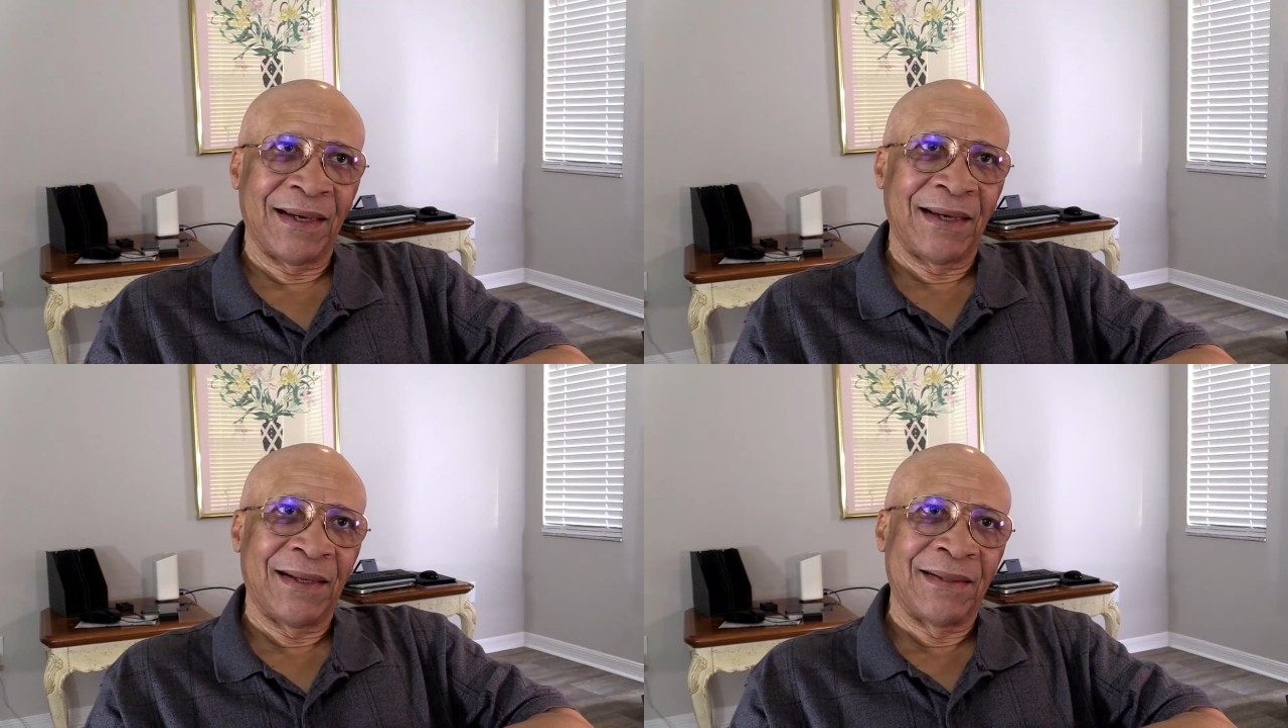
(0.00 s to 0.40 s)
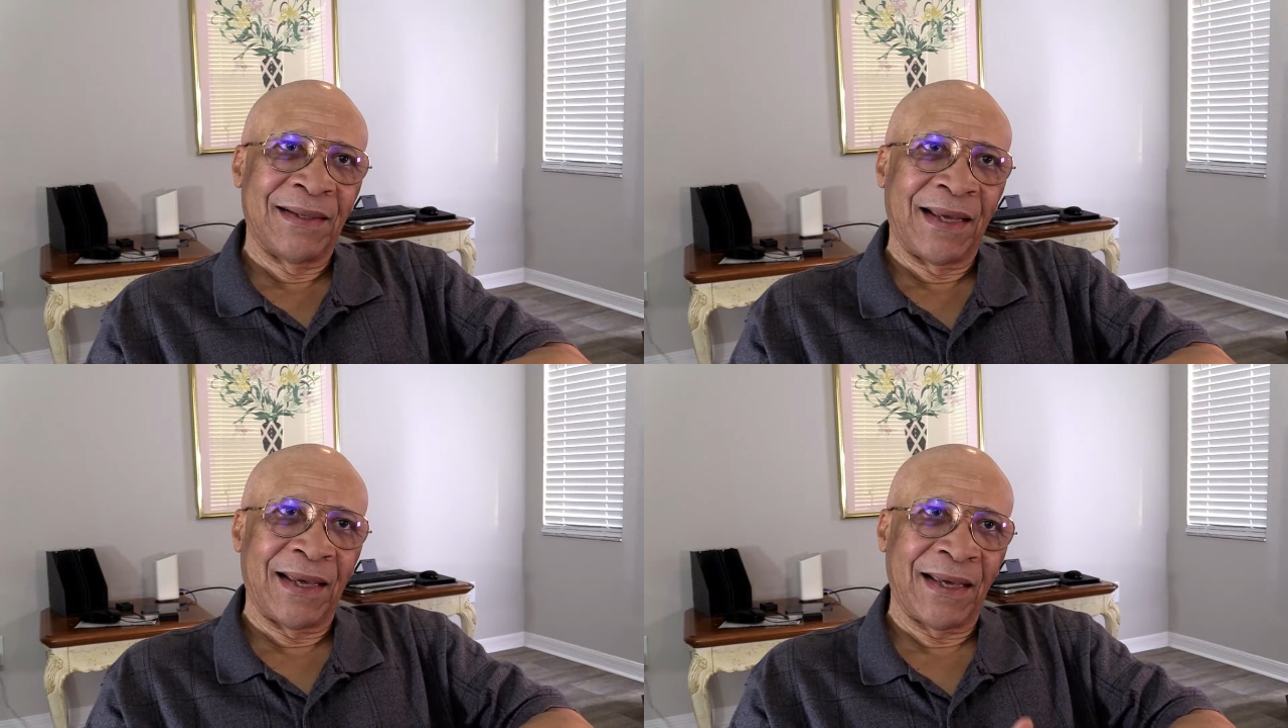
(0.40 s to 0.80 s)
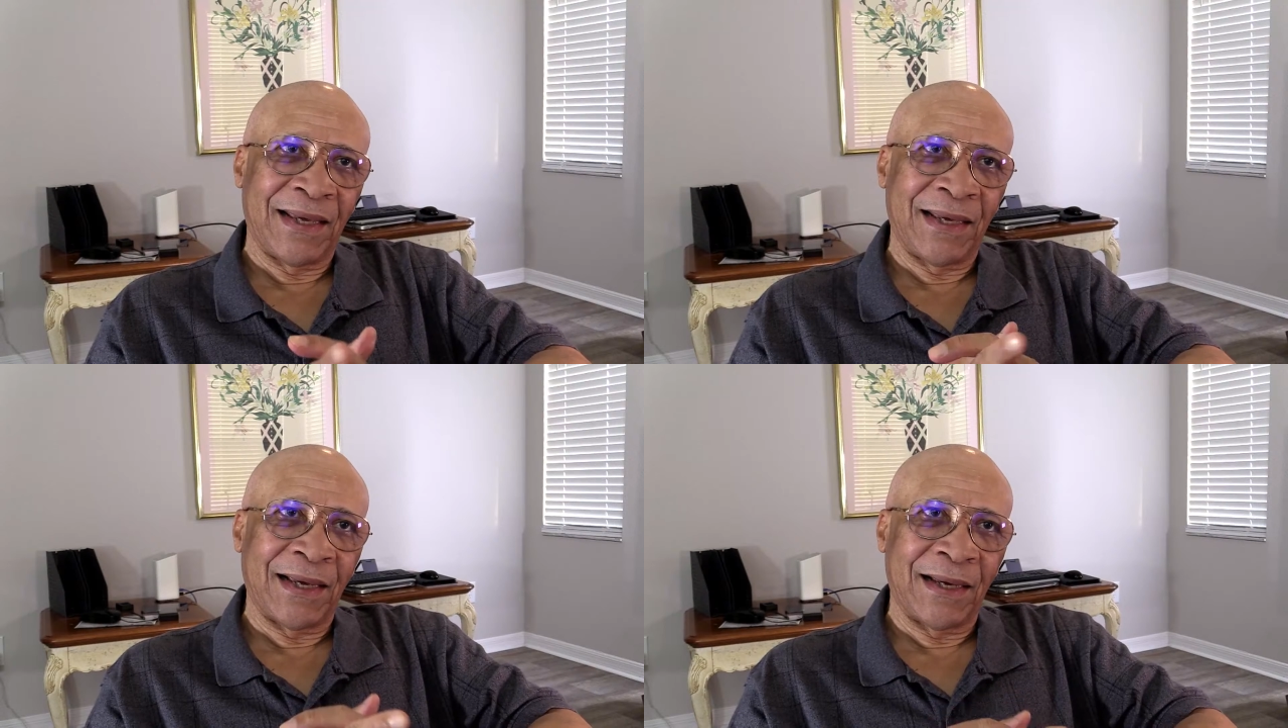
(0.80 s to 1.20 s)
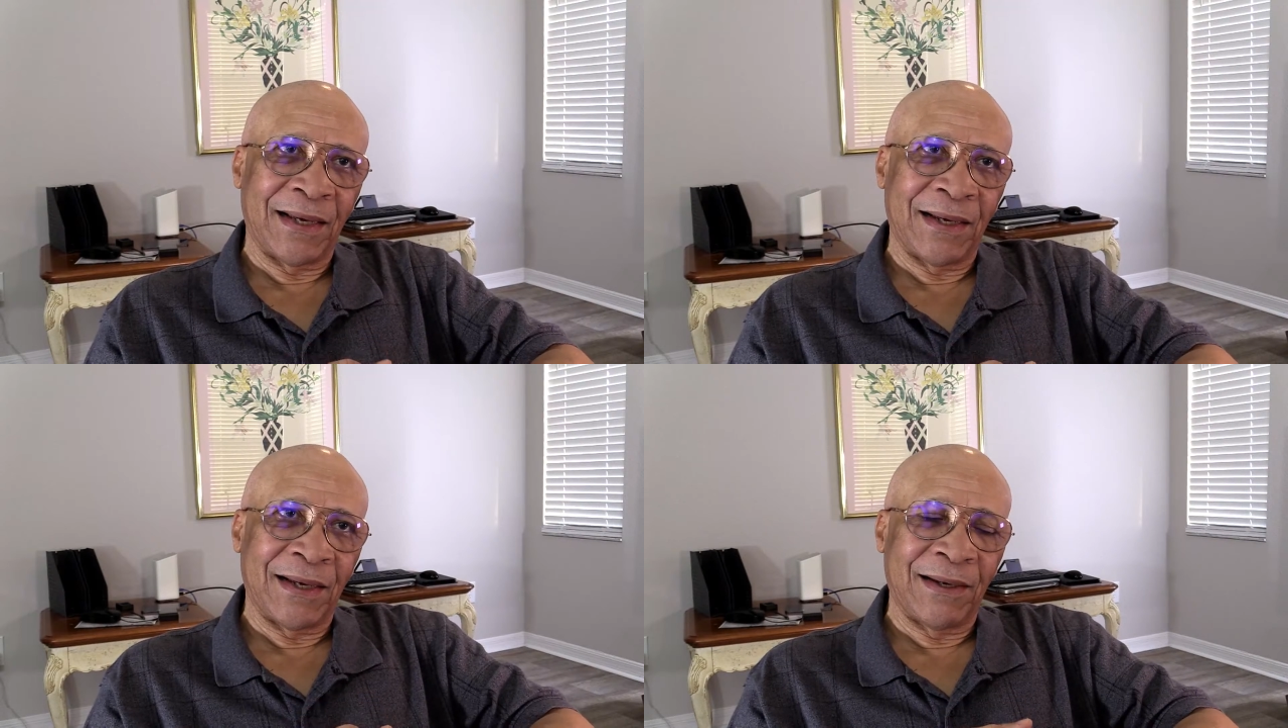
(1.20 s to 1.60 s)
They
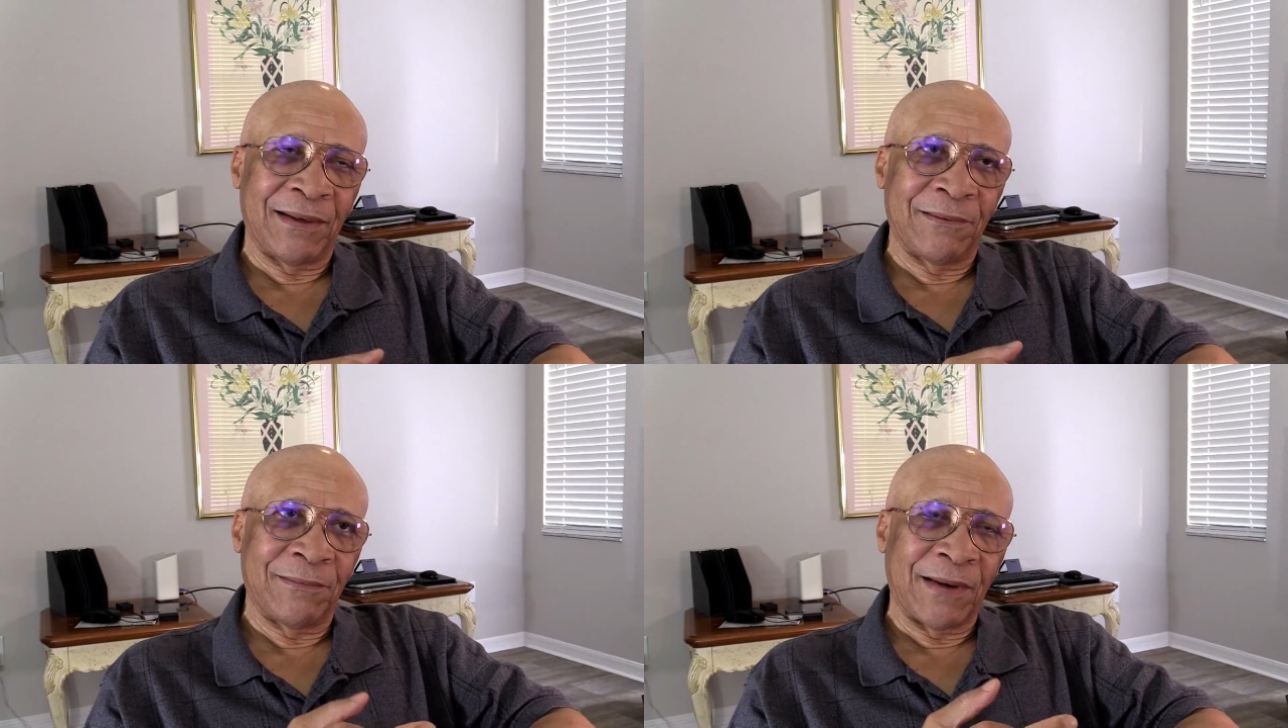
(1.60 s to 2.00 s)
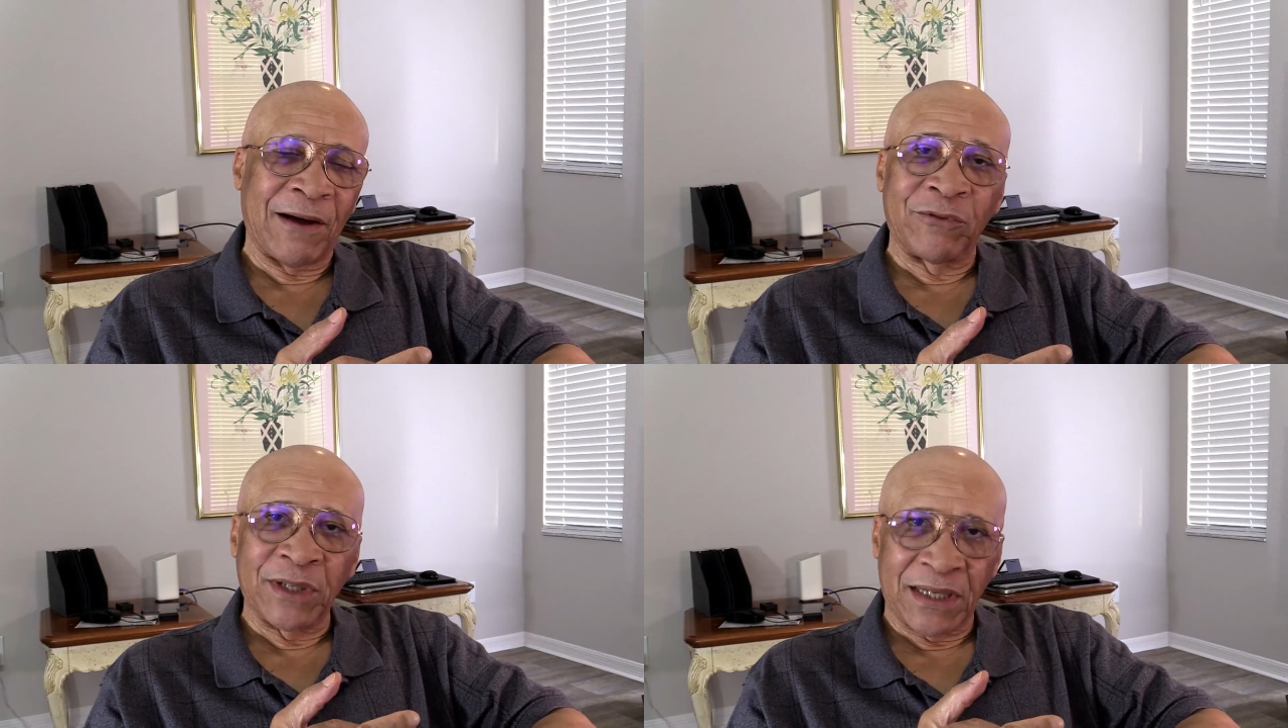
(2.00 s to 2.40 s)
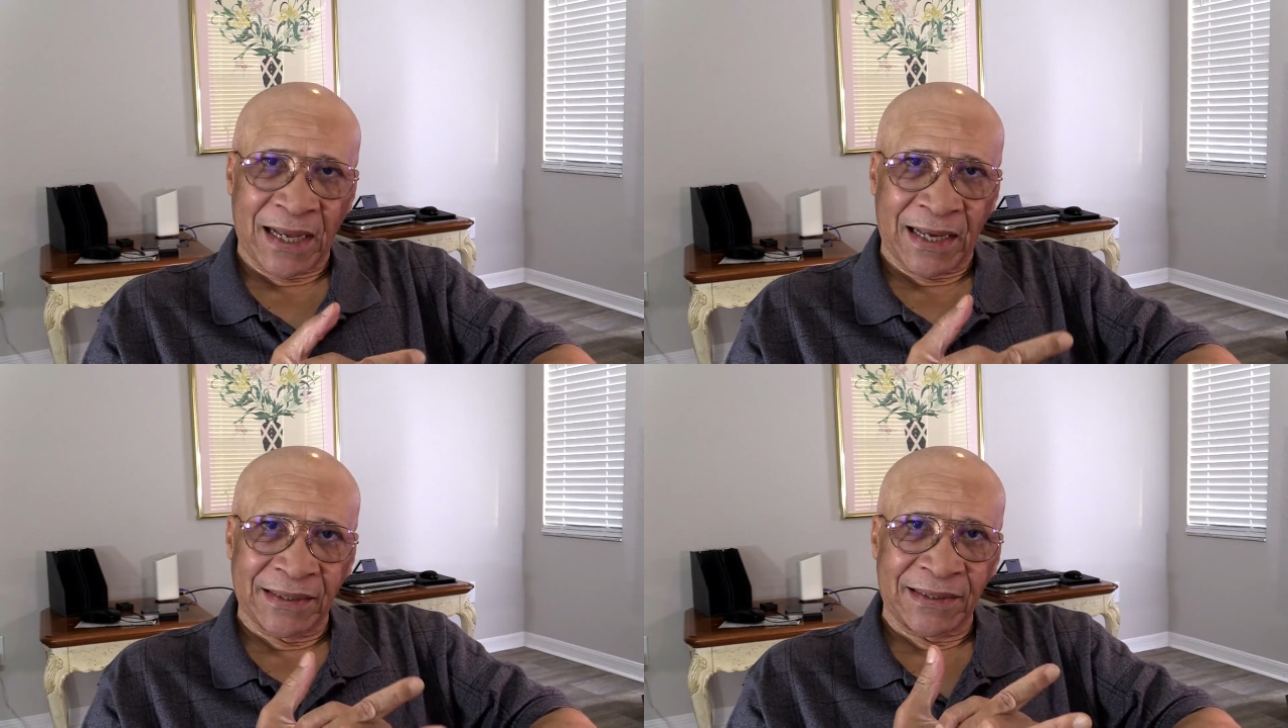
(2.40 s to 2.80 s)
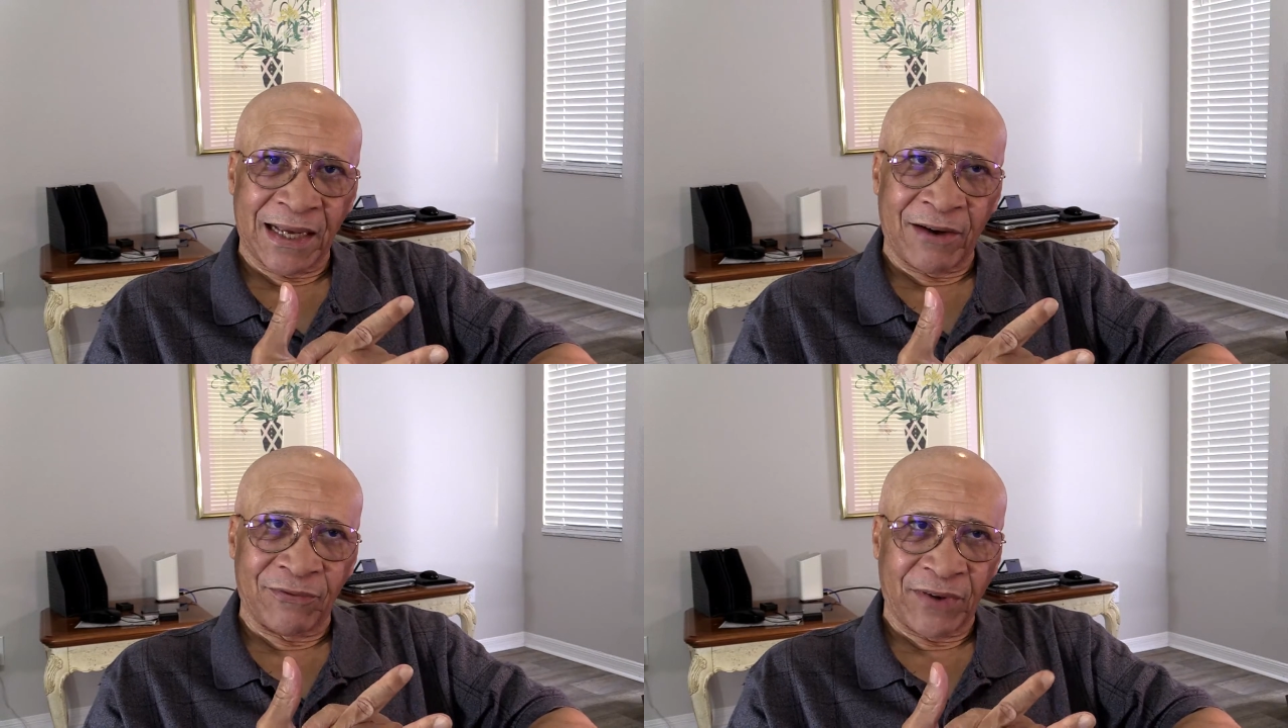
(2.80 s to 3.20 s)
have realized they
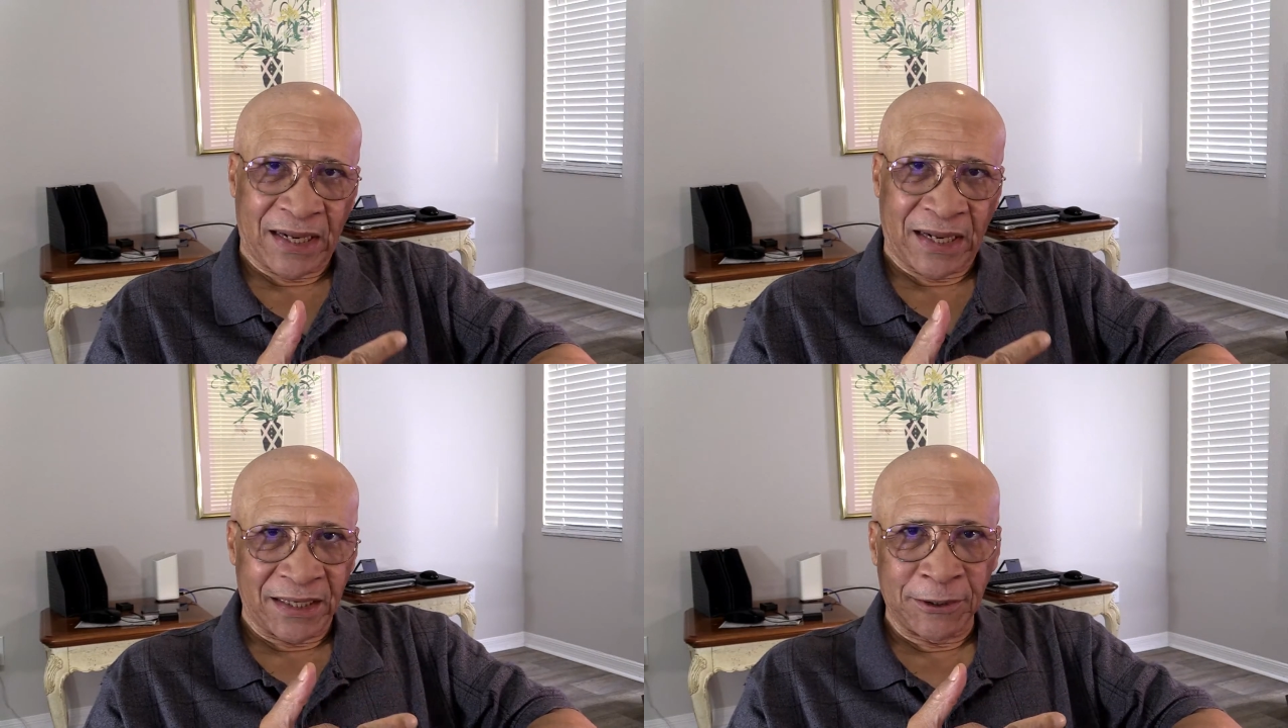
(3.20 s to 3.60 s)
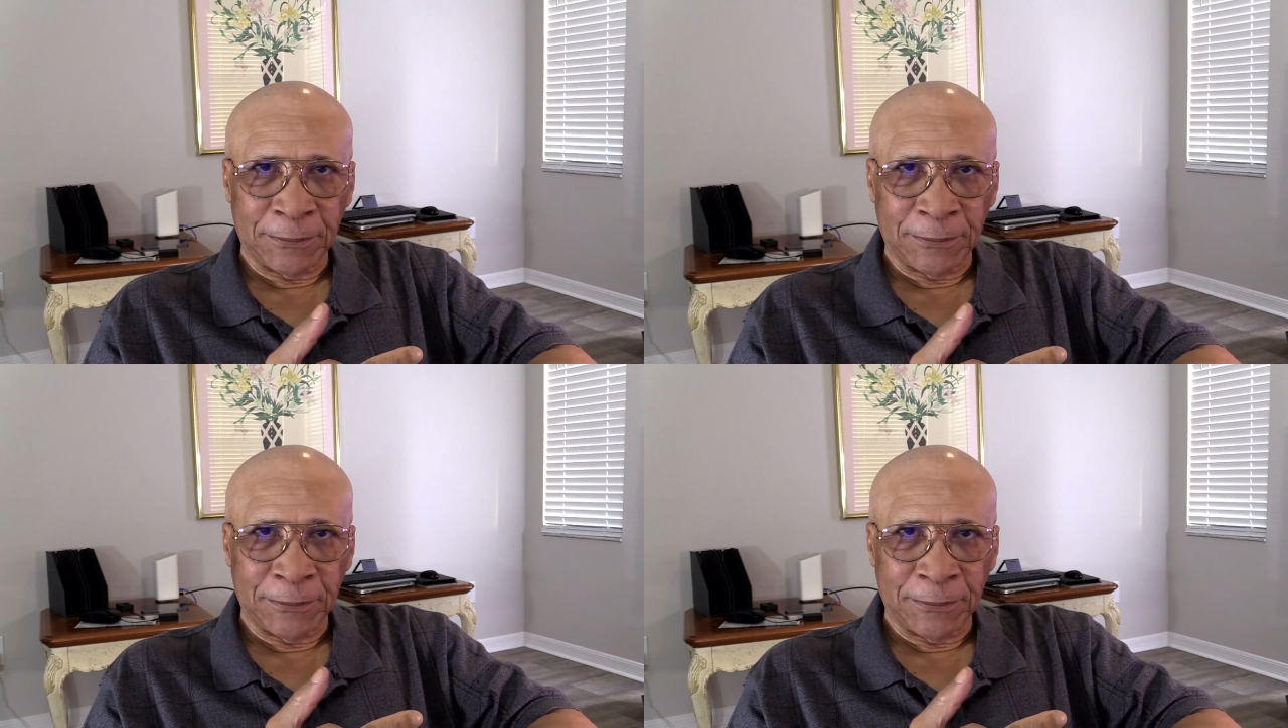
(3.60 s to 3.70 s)
are failing.